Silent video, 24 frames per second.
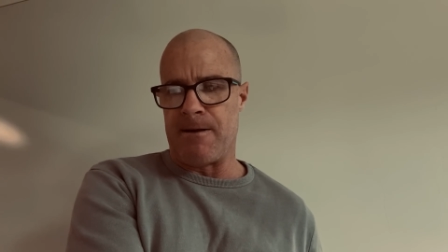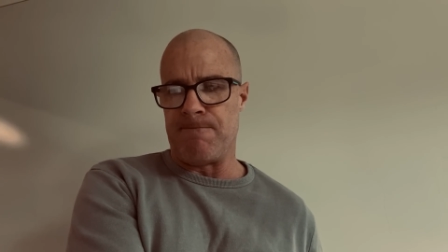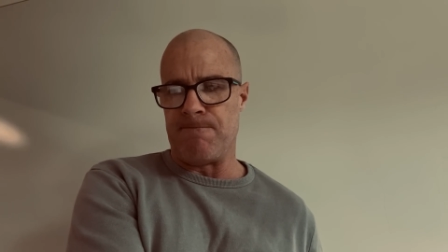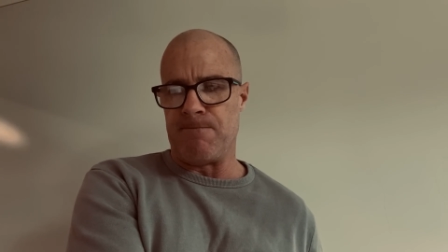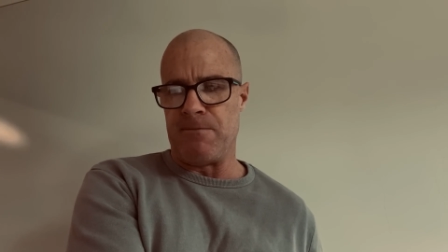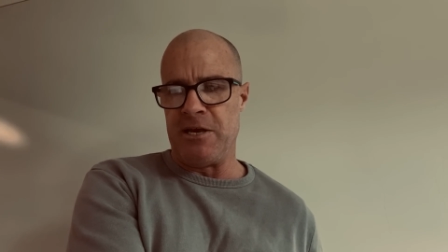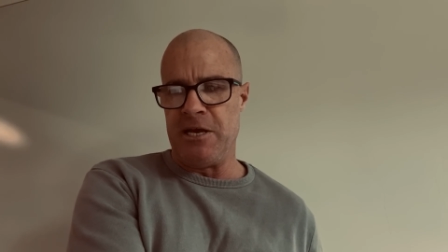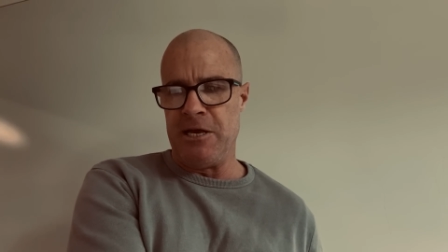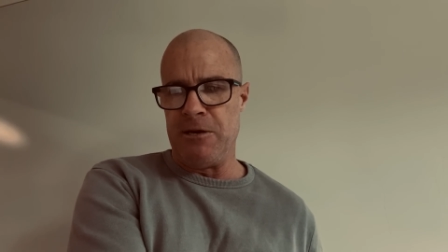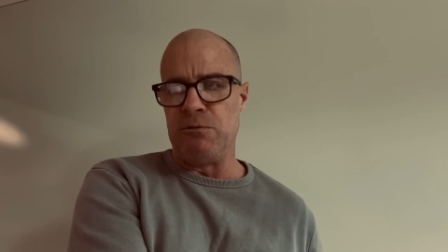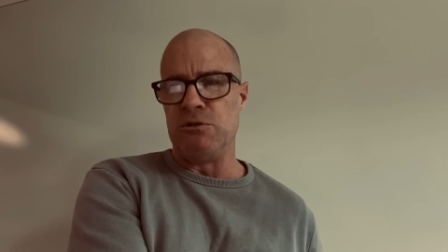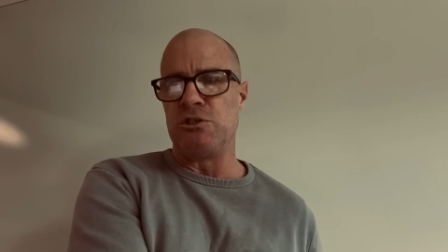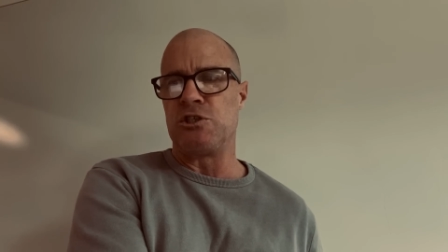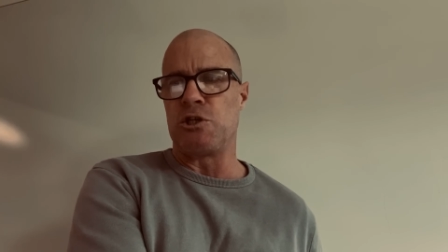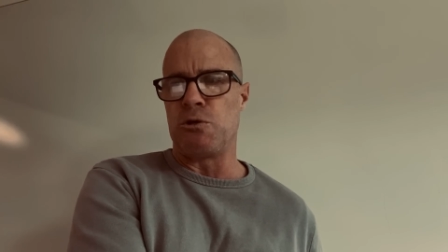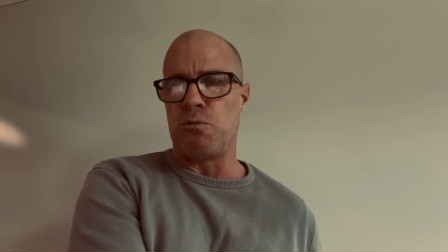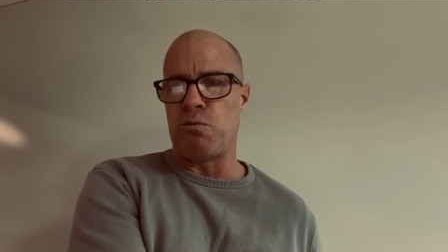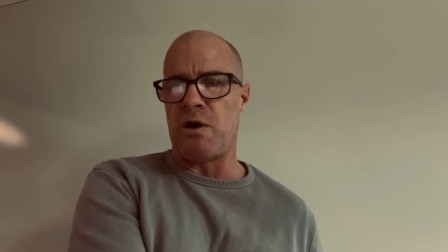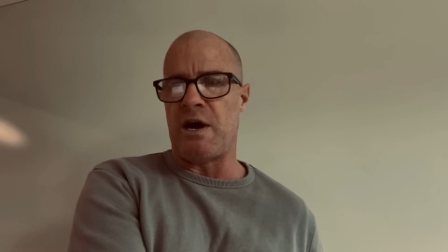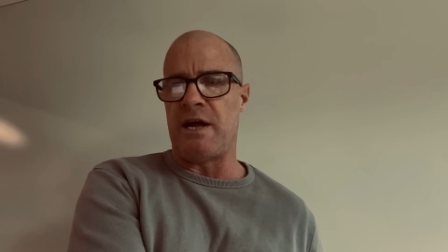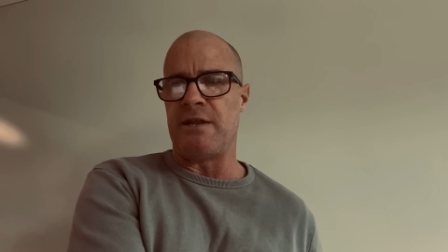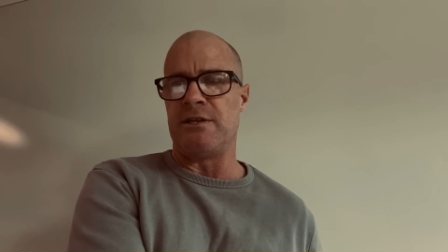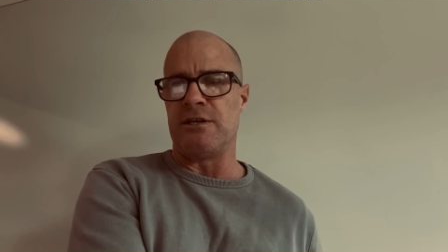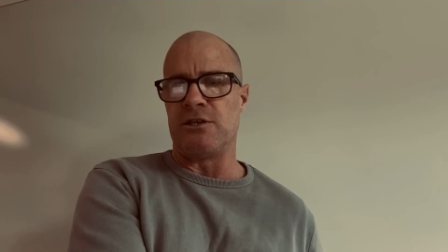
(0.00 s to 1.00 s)
he was the
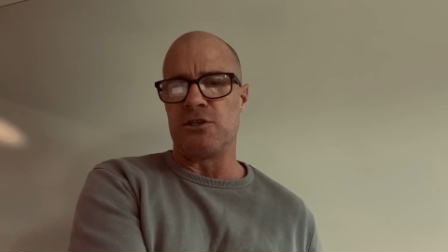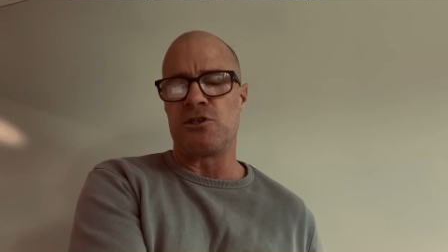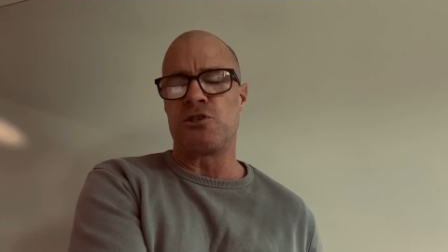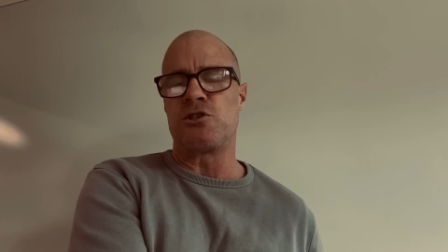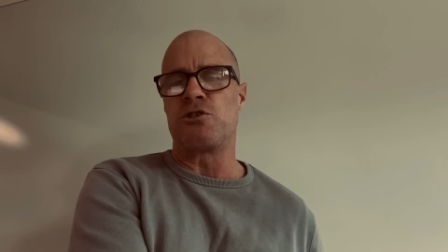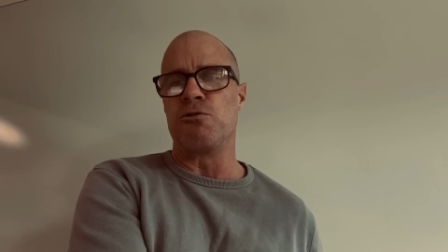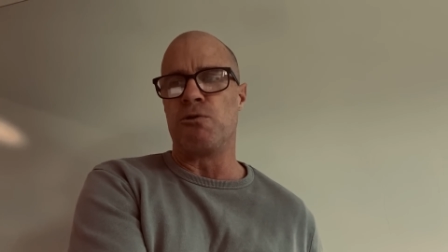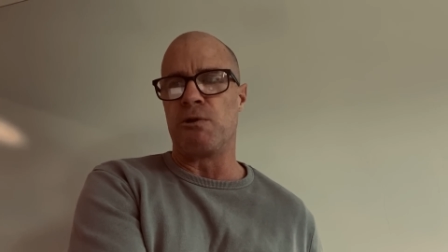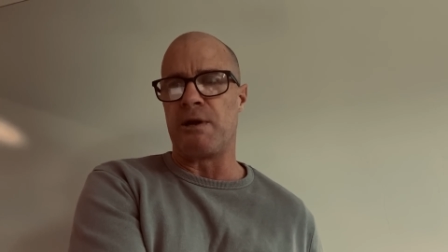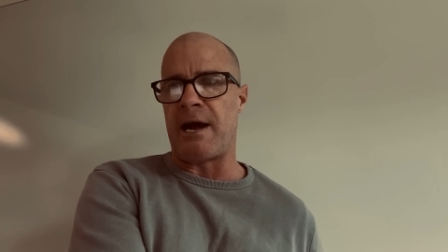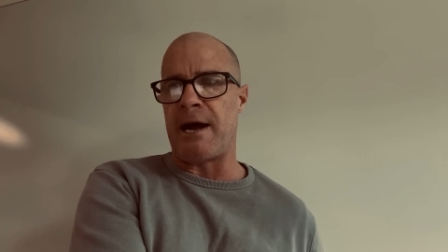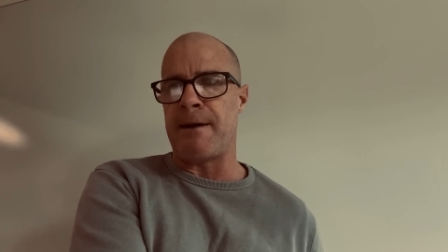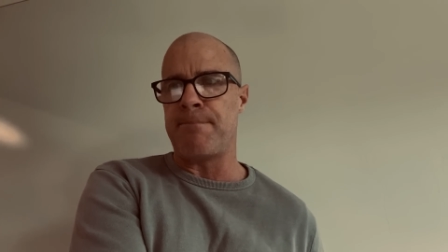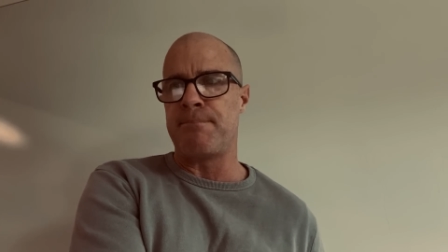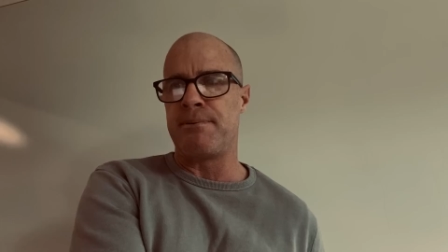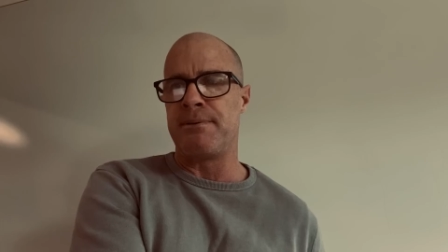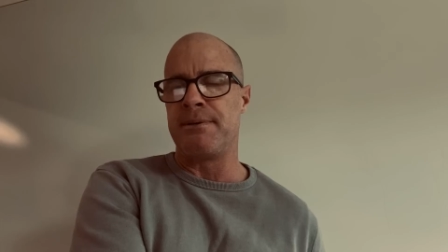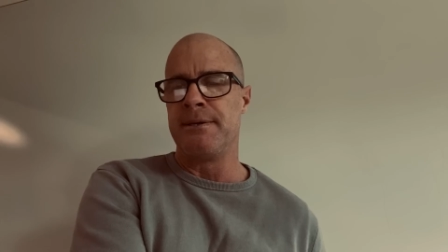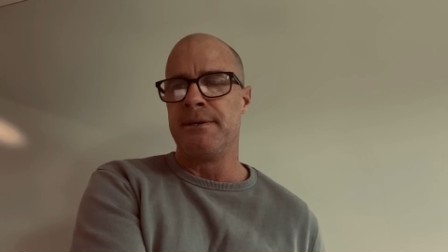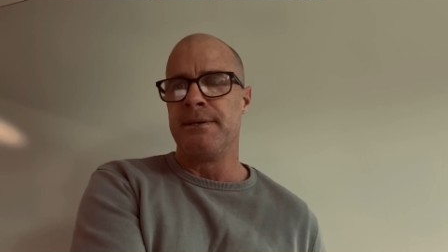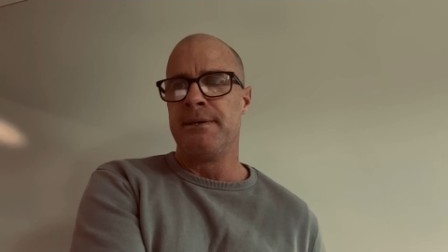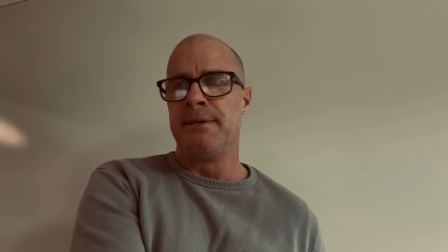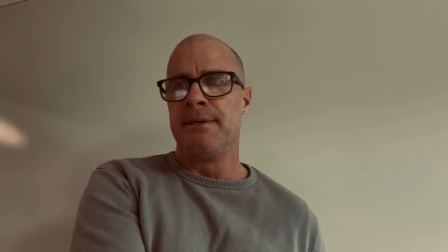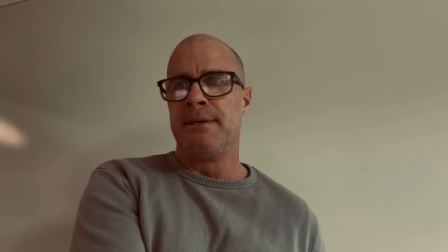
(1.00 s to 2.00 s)
one that stood up
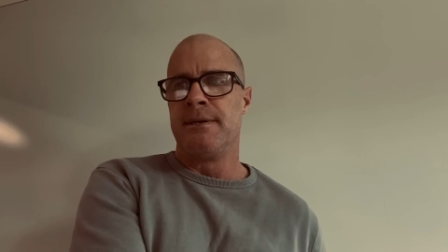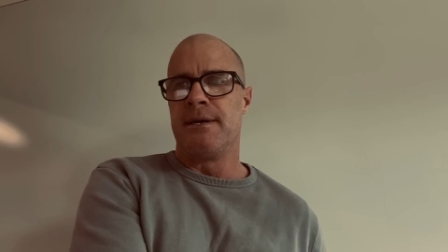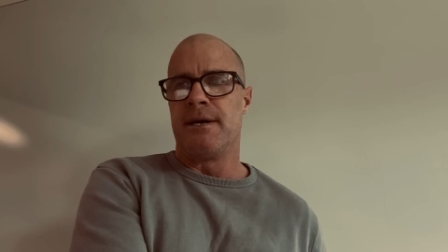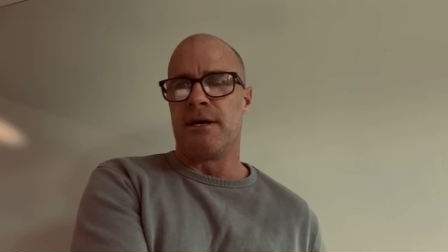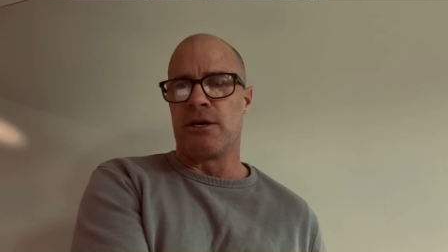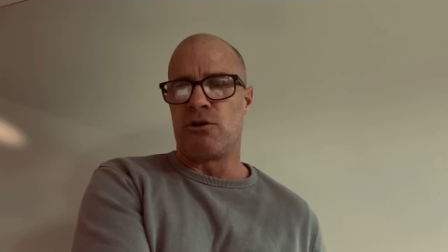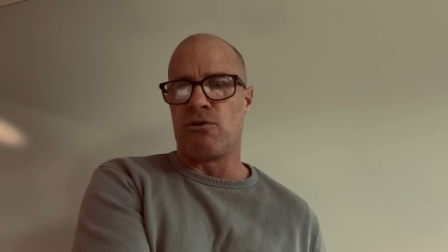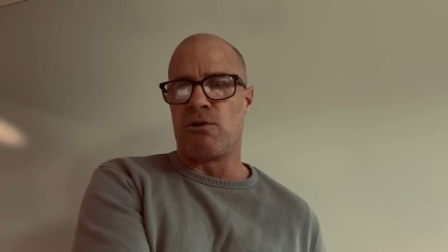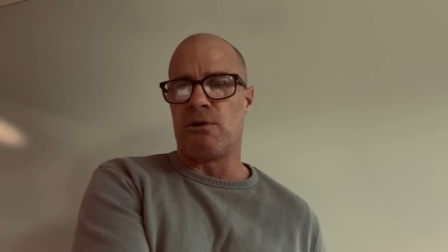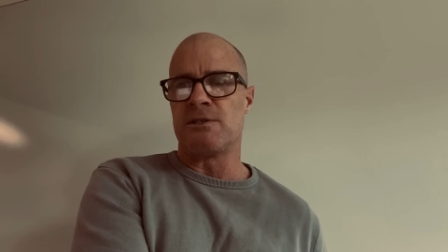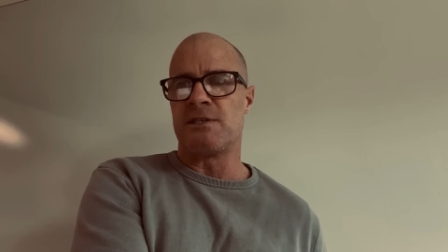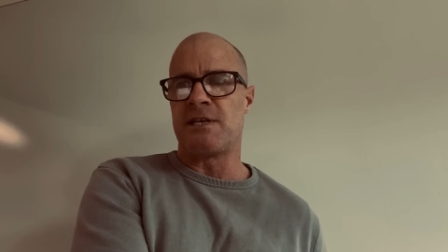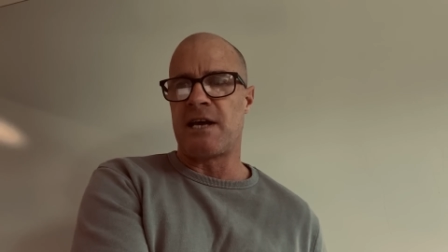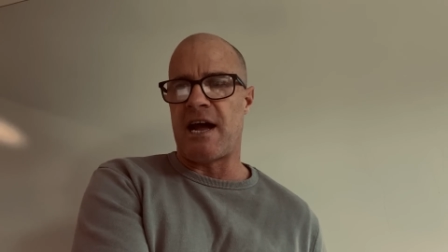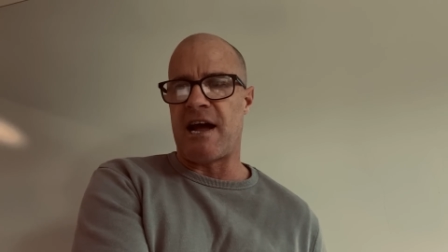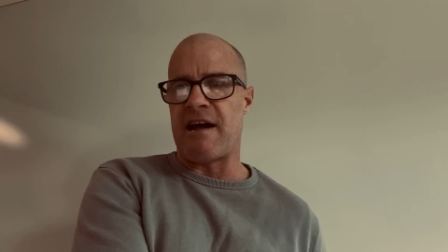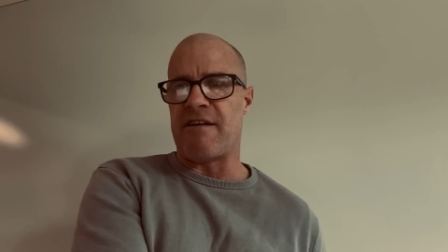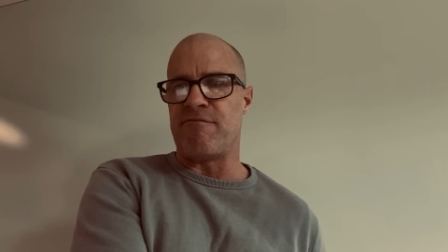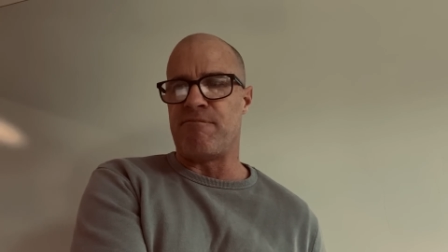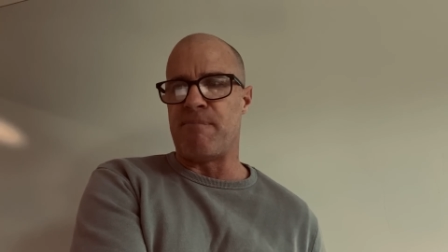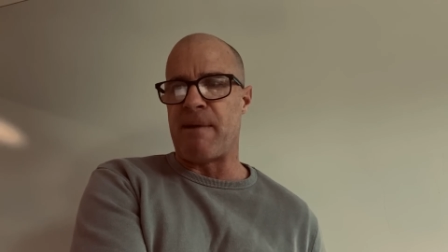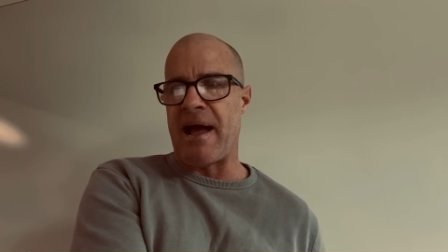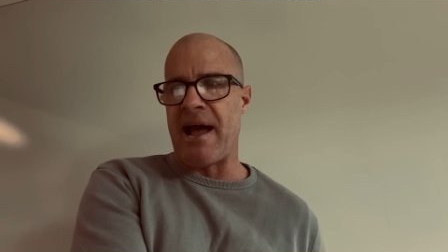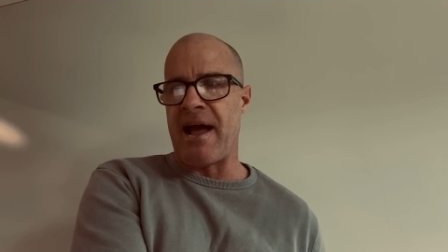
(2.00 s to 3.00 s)
across
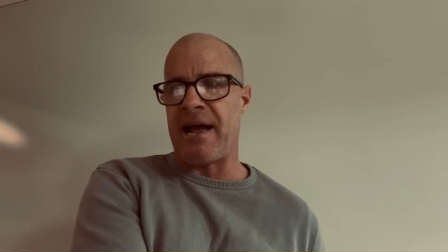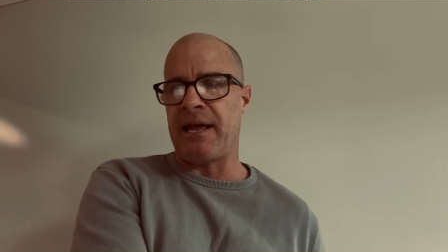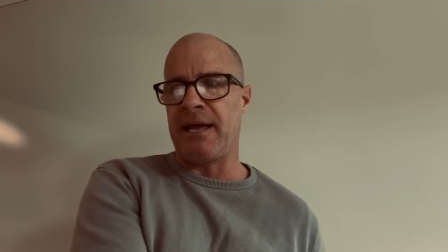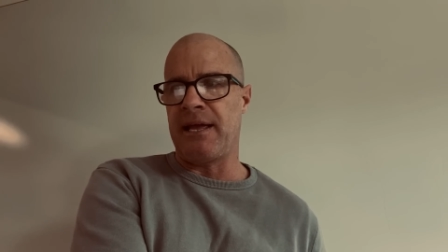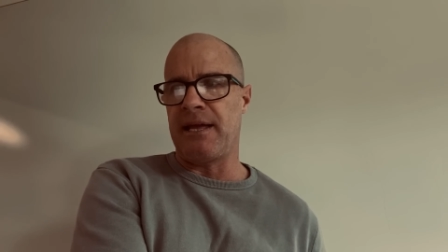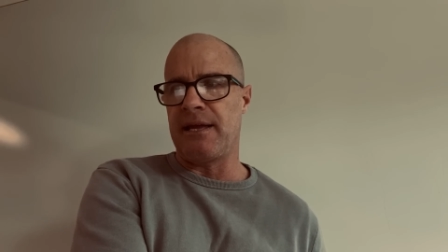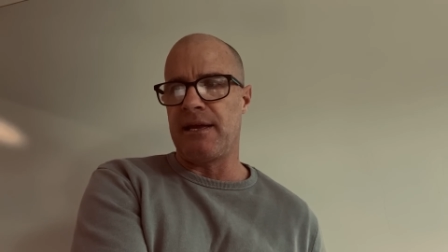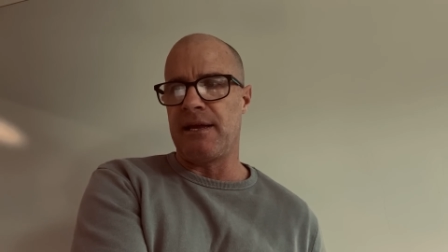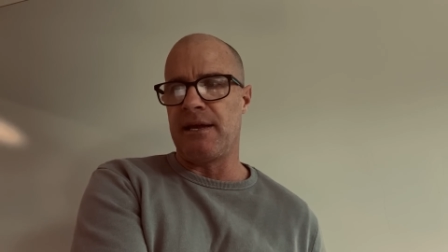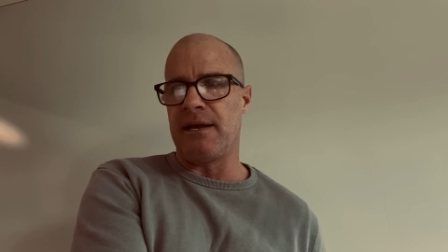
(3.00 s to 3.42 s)
half back,